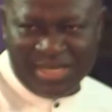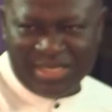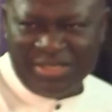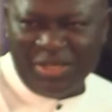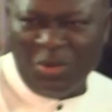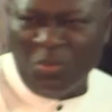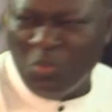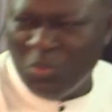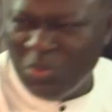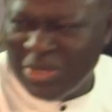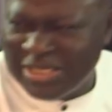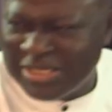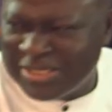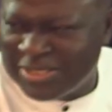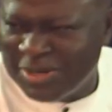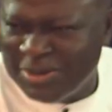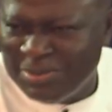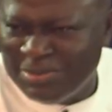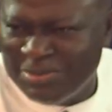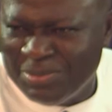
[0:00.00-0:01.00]
The
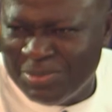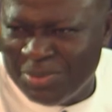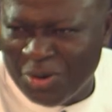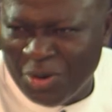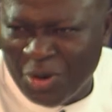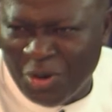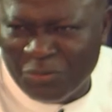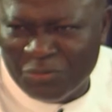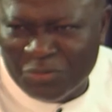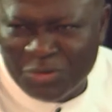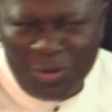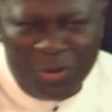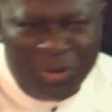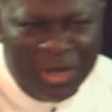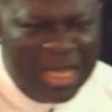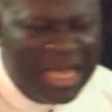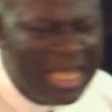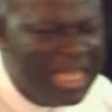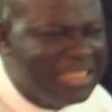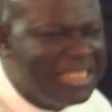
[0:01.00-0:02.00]
wisdom of God.
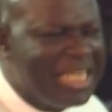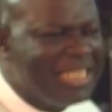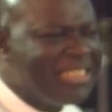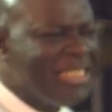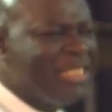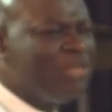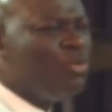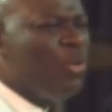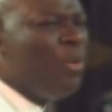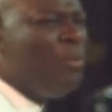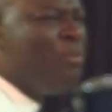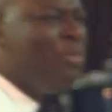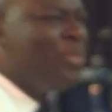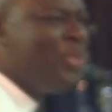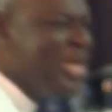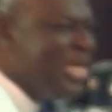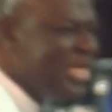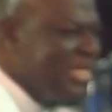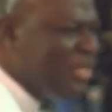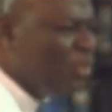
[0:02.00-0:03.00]
He says it will
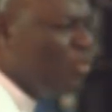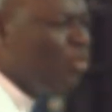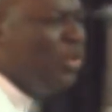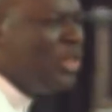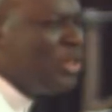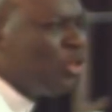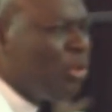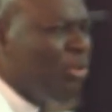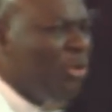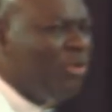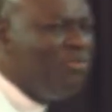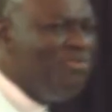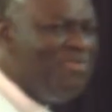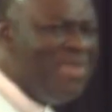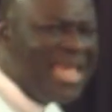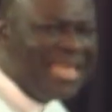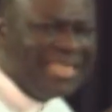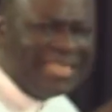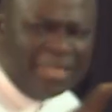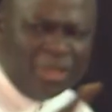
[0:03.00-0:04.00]
bring the wisdom of
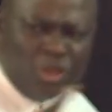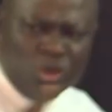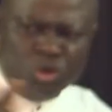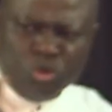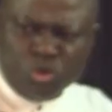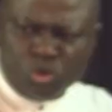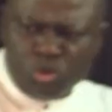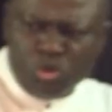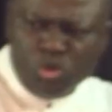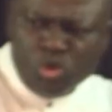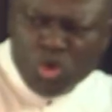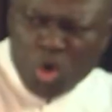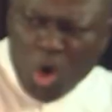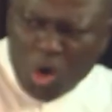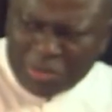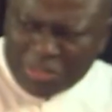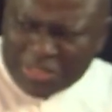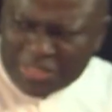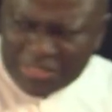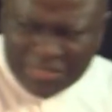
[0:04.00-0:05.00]
men to
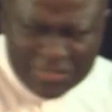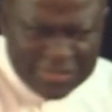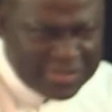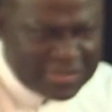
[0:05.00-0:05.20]
naught.